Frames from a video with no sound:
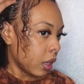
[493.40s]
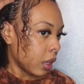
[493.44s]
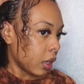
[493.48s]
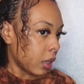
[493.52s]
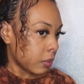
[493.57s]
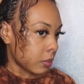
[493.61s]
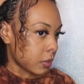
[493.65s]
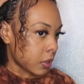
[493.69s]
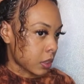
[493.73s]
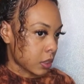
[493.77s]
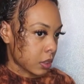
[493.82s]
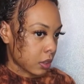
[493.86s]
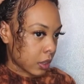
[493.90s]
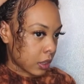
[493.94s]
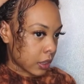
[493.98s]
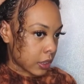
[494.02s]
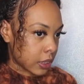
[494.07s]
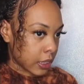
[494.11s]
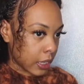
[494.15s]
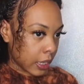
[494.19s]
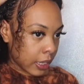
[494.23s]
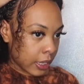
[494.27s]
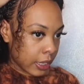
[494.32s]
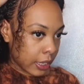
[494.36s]
I'm just going
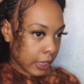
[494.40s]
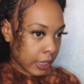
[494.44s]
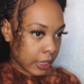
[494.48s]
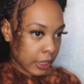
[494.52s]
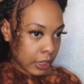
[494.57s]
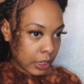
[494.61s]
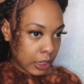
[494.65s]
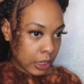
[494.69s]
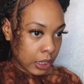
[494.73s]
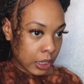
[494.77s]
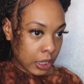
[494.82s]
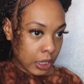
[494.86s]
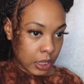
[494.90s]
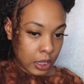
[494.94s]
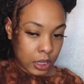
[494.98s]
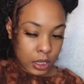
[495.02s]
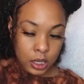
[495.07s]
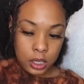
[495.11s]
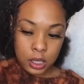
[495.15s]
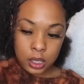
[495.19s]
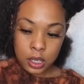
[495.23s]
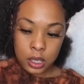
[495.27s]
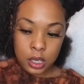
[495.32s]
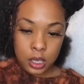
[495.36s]
to take a
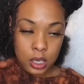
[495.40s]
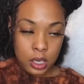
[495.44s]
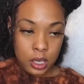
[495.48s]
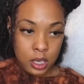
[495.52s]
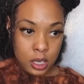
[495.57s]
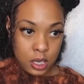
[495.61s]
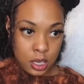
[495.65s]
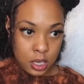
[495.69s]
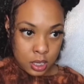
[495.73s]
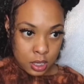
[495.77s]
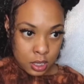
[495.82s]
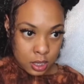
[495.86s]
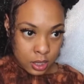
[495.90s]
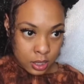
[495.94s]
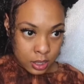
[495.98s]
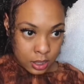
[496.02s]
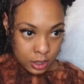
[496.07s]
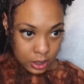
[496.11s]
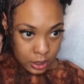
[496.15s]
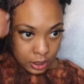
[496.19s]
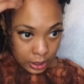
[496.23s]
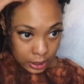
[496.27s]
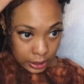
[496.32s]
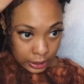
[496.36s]

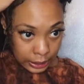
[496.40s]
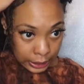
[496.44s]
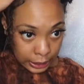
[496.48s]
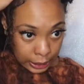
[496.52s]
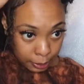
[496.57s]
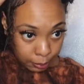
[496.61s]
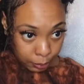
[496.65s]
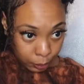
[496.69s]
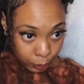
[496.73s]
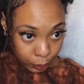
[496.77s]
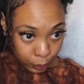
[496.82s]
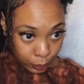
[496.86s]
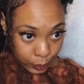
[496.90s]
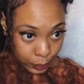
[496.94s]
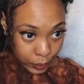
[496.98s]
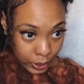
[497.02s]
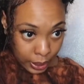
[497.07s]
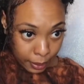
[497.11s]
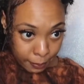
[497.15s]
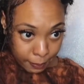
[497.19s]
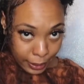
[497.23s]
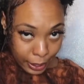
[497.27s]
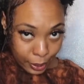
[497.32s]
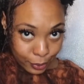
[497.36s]
liberal
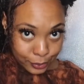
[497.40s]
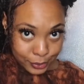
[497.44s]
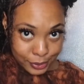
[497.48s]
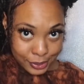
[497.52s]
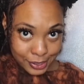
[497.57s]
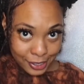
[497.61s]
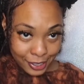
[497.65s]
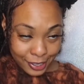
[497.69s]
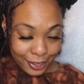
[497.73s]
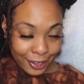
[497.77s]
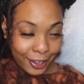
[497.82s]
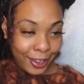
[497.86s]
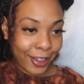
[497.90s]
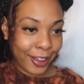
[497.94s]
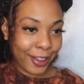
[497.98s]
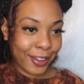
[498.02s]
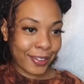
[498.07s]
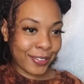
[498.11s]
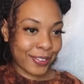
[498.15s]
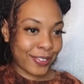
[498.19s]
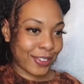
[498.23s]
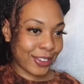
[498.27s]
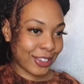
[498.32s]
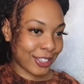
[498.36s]
amount
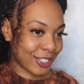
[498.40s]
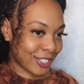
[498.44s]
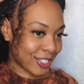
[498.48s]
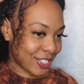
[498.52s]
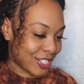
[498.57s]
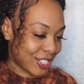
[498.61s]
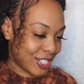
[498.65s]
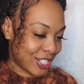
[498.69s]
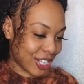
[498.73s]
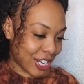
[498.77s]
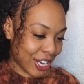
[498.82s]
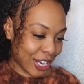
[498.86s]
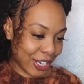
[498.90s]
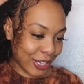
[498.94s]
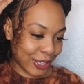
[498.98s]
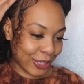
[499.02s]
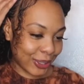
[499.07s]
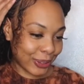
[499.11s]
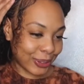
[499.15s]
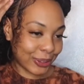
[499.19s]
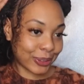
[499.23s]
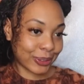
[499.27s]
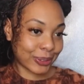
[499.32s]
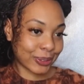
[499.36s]
of
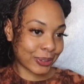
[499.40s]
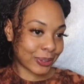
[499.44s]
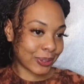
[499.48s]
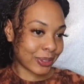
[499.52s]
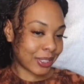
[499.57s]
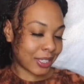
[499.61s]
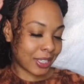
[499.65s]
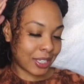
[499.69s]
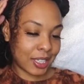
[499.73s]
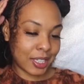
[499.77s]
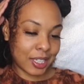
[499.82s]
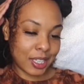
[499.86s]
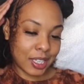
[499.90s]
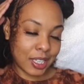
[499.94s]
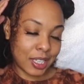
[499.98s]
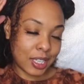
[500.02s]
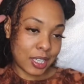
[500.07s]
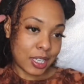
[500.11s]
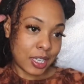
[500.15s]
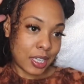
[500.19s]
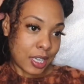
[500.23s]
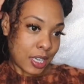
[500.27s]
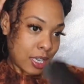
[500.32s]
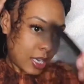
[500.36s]
gel
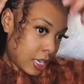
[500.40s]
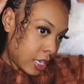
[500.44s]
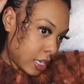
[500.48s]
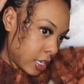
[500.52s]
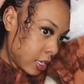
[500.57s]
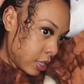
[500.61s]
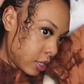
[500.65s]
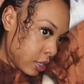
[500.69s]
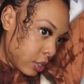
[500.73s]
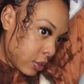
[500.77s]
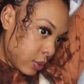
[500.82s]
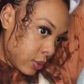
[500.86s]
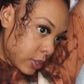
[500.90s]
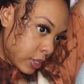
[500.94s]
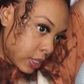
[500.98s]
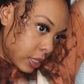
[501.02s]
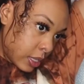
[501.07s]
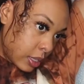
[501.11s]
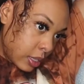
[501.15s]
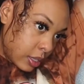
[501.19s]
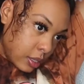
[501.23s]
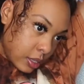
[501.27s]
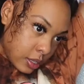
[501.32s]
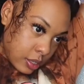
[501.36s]
and
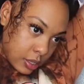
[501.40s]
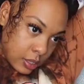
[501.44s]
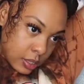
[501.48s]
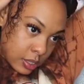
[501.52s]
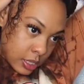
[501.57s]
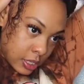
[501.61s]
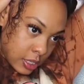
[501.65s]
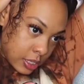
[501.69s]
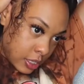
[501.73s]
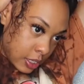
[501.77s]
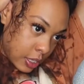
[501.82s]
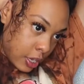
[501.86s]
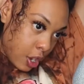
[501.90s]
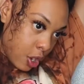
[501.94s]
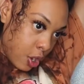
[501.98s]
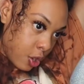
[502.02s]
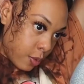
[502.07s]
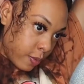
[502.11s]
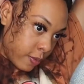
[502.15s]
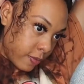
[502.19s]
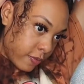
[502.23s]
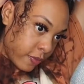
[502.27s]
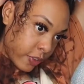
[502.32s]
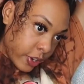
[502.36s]
using this
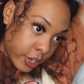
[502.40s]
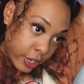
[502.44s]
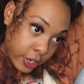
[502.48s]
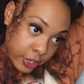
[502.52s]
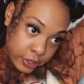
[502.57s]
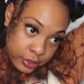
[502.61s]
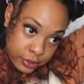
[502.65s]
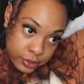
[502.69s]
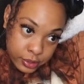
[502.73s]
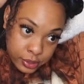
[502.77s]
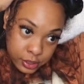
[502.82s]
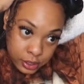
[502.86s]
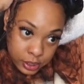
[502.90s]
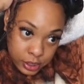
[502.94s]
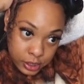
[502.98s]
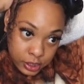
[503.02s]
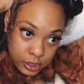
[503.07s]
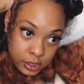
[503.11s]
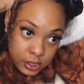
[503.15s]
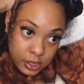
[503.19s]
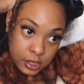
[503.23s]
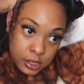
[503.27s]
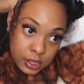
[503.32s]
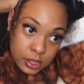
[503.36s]
comb first,
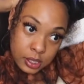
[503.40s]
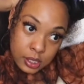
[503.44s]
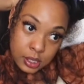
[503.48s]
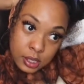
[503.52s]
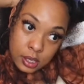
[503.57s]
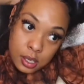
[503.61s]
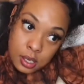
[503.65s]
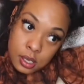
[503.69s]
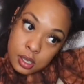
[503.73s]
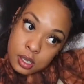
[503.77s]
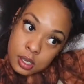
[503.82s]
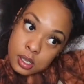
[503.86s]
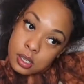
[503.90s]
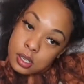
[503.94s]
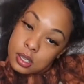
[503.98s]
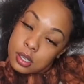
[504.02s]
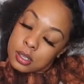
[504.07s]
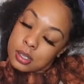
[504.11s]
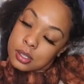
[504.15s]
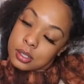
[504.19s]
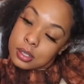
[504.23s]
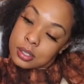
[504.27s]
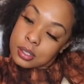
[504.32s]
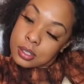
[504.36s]
just
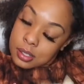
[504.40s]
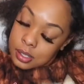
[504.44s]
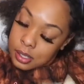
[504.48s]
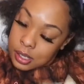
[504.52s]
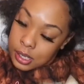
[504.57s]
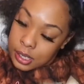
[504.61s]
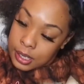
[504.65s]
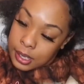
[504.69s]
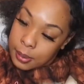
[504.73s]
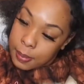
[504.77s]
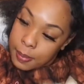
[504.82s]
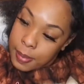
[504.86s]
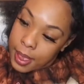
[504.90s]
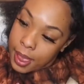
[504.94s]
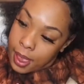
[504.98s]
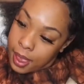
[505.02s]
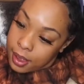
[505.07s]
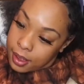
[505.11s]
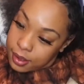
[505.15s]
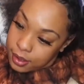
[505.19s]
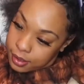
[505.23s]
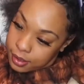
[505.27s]
slick it back.